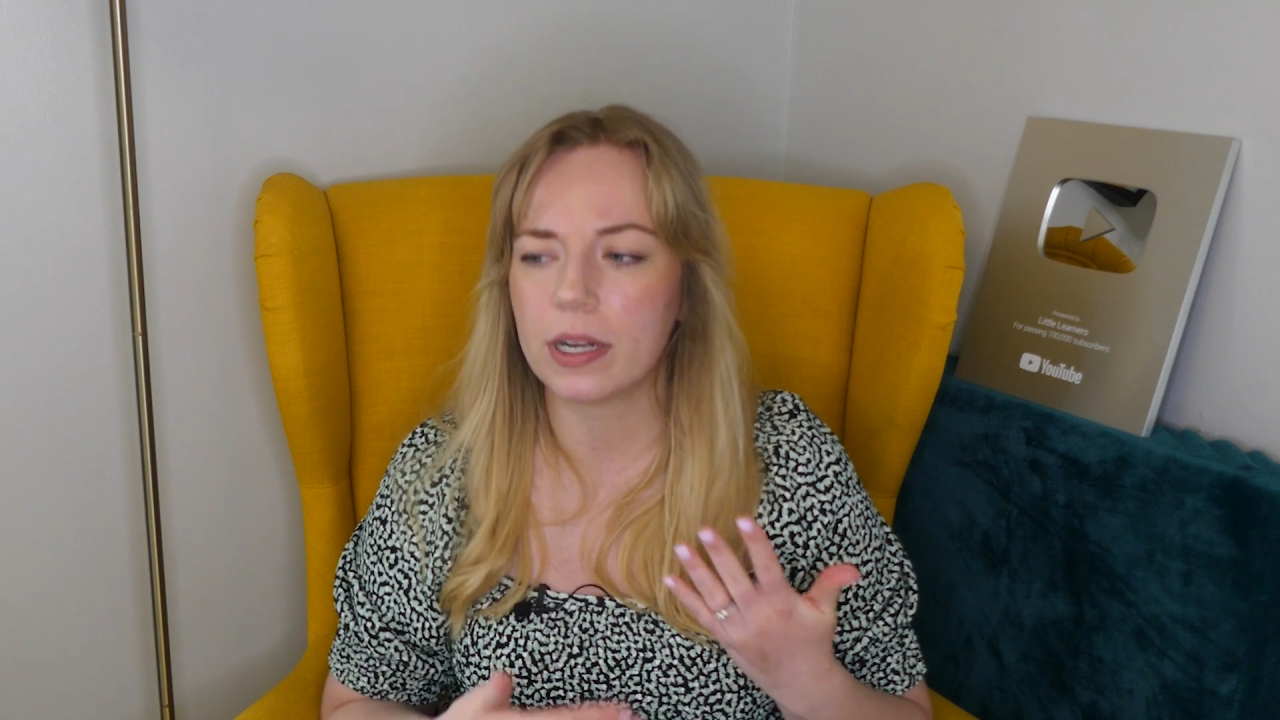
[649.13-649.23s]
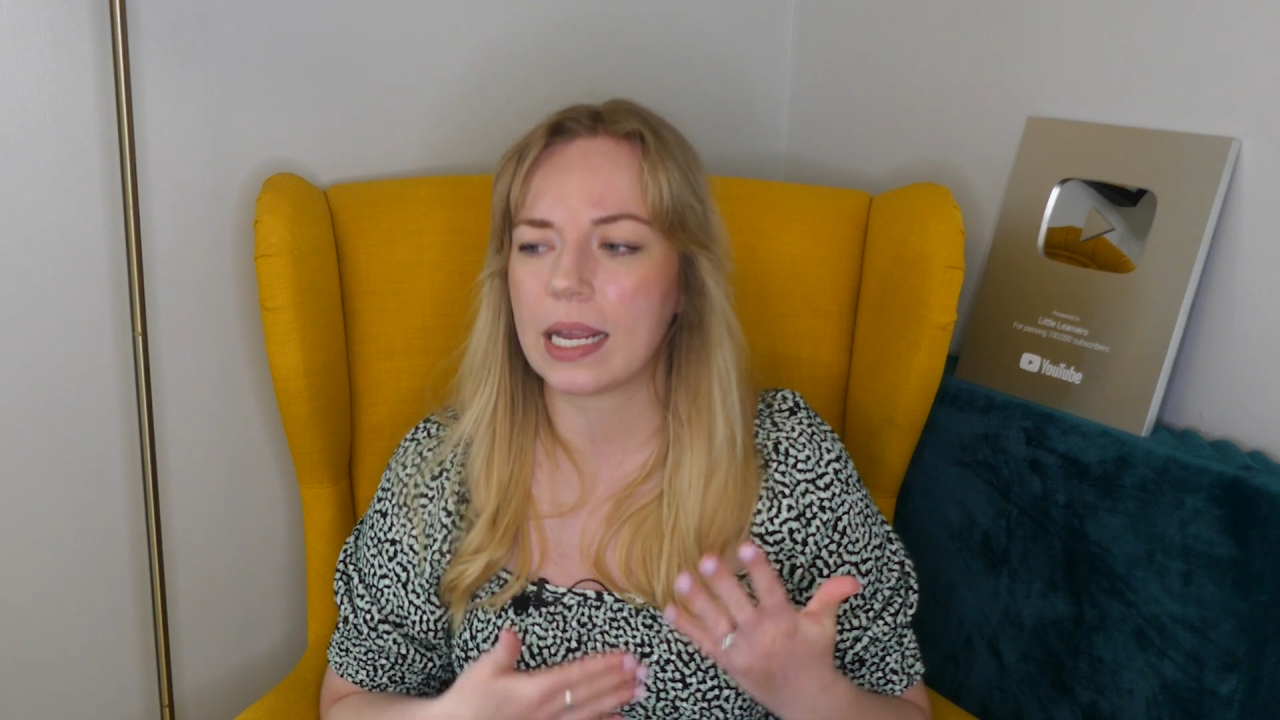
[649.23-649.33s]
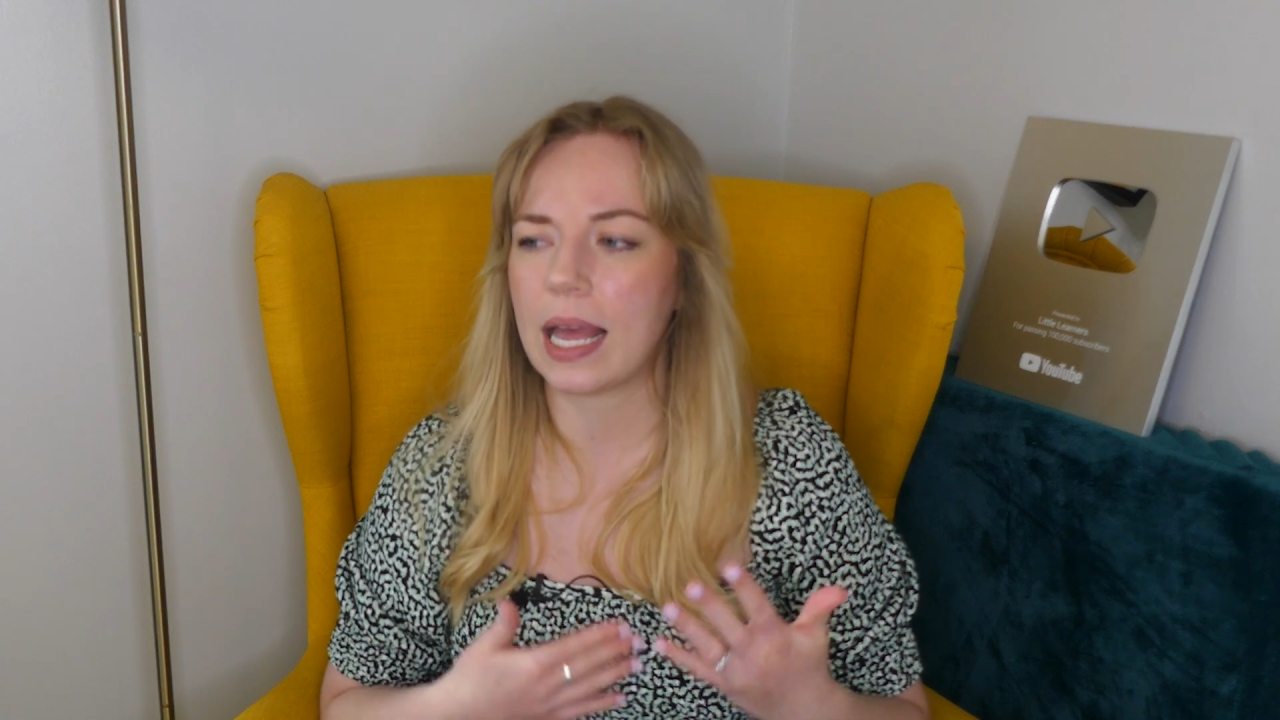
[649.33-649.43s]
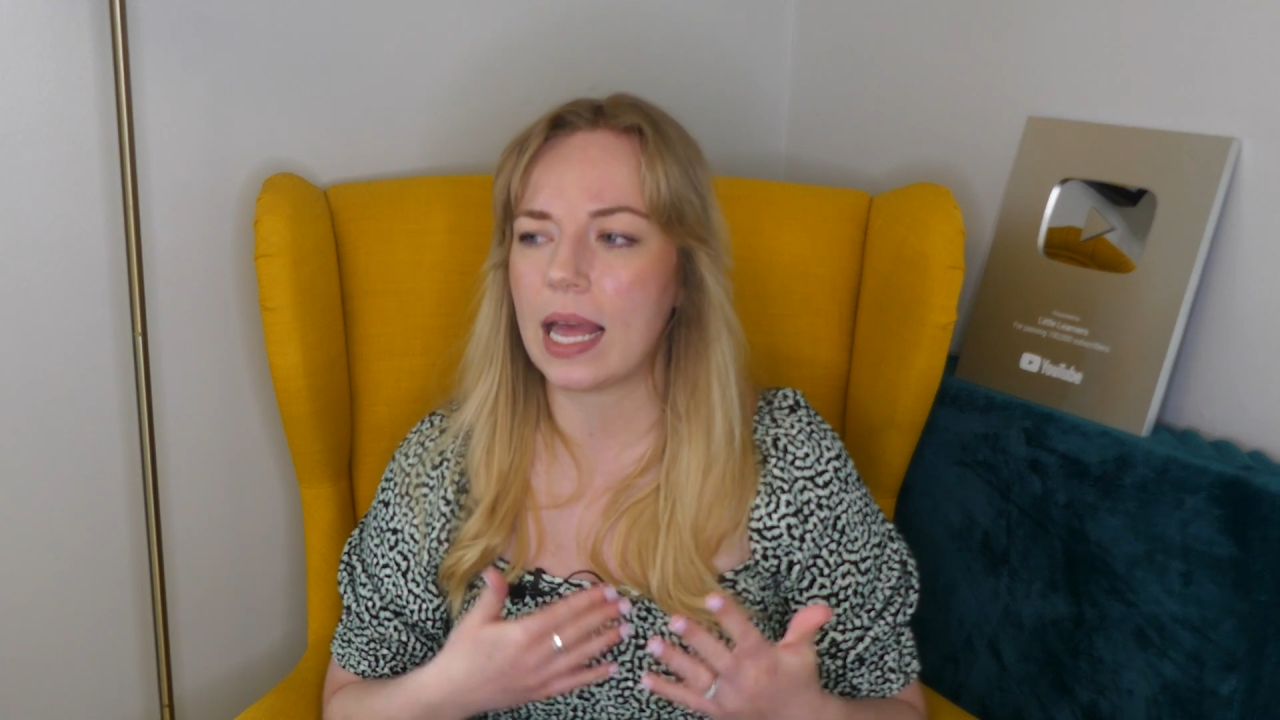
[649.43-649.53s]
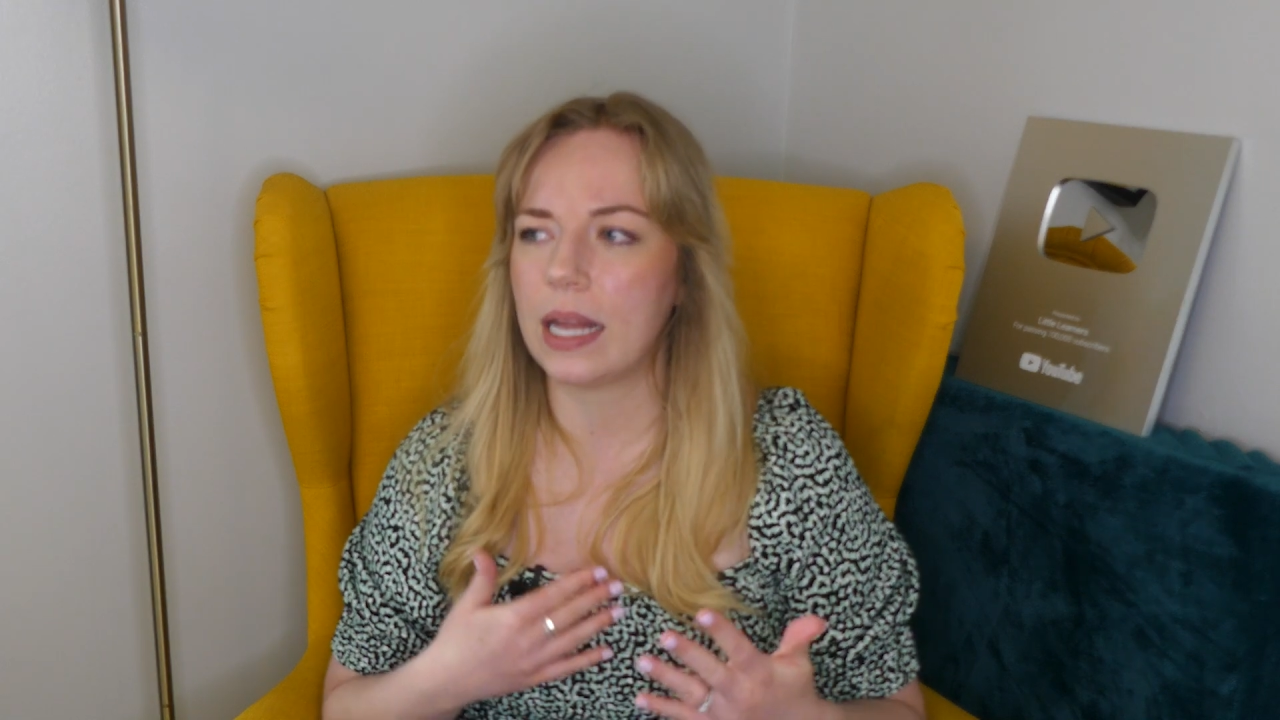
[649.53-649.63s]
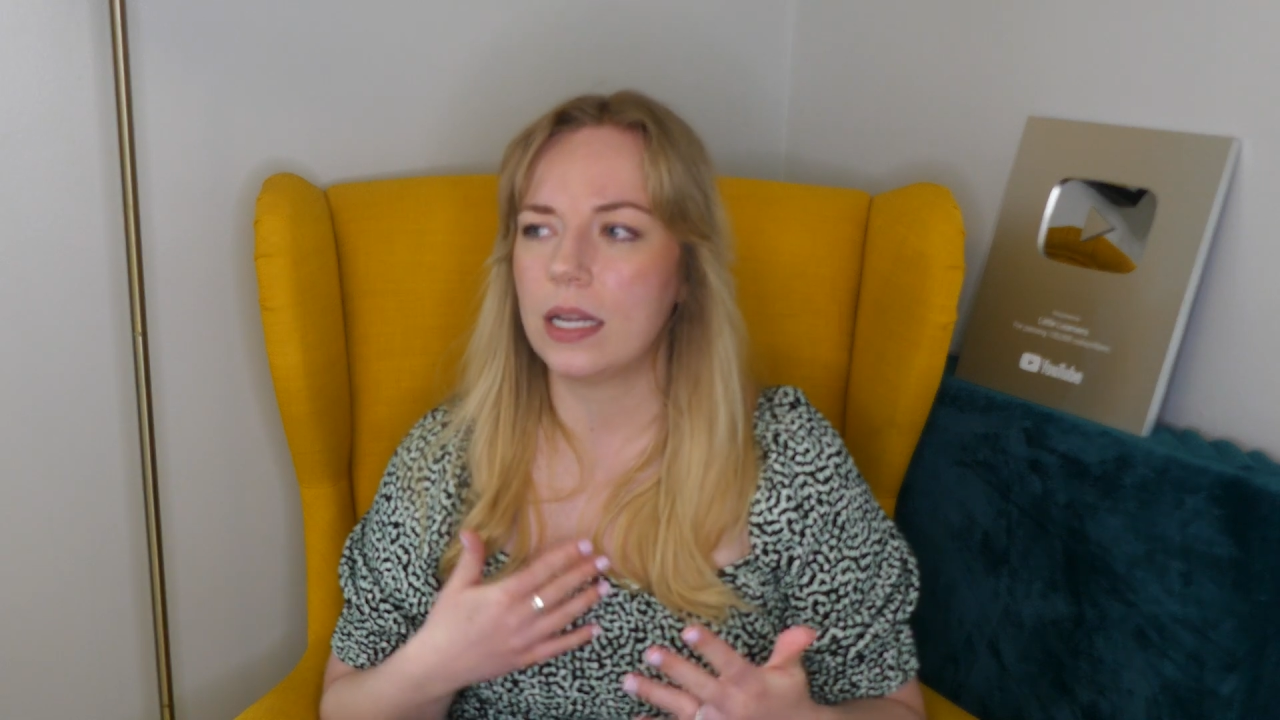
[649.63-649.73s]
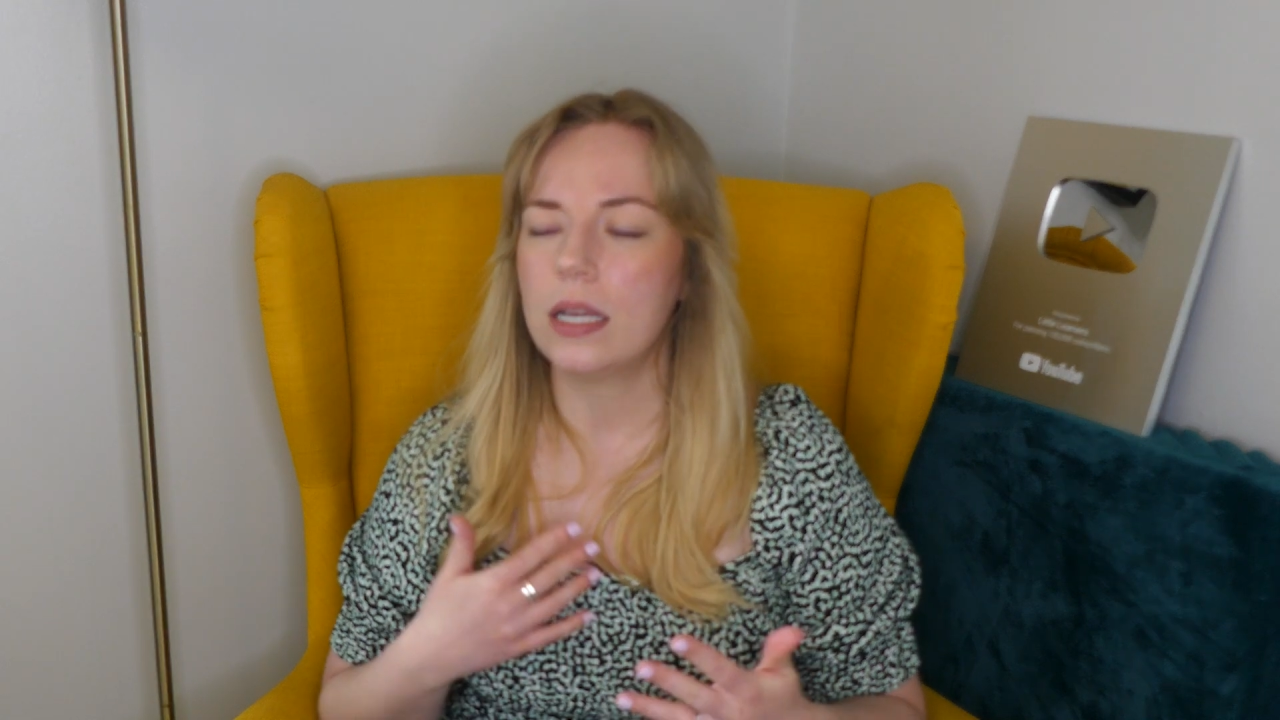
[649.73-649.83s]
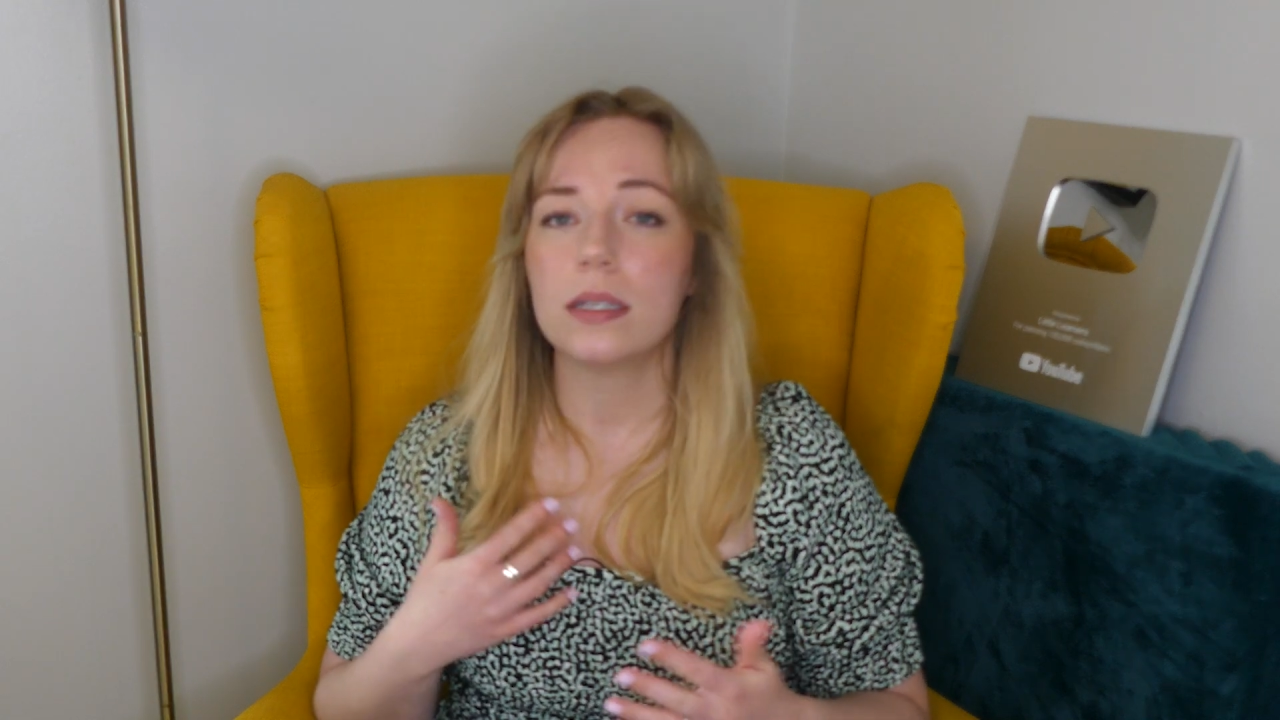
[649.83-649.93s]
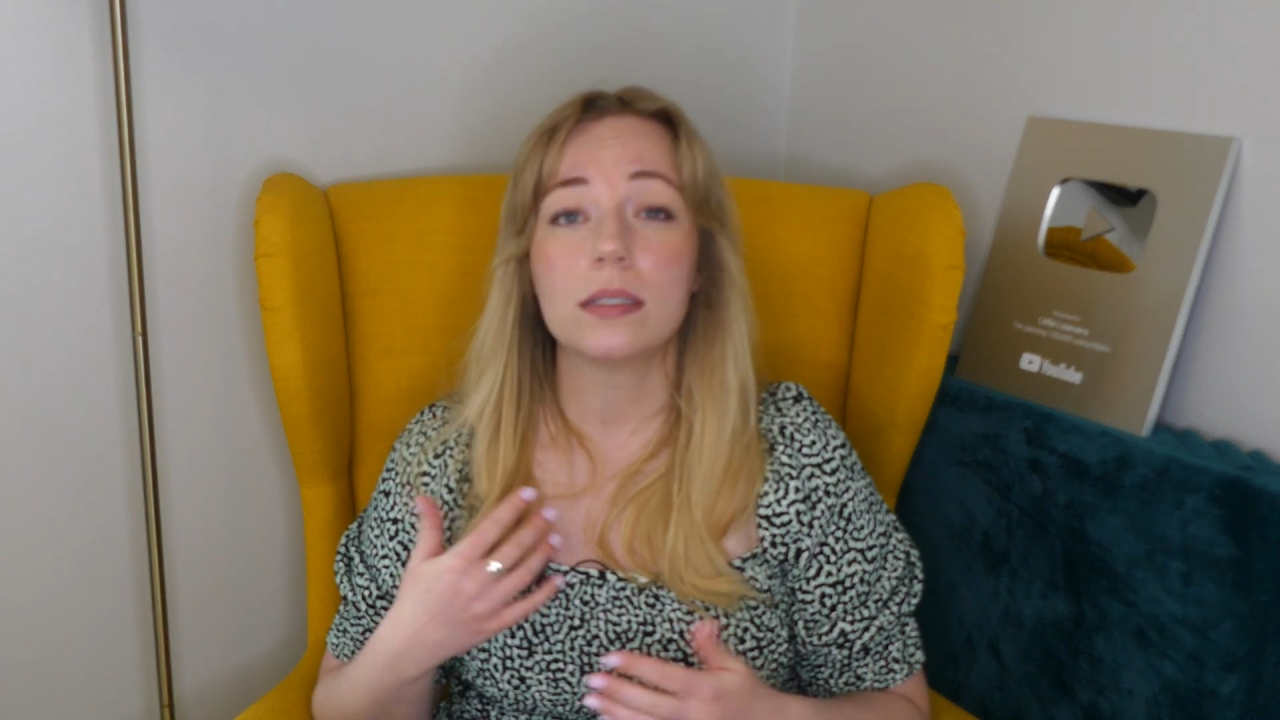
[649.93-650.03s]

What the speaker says: again,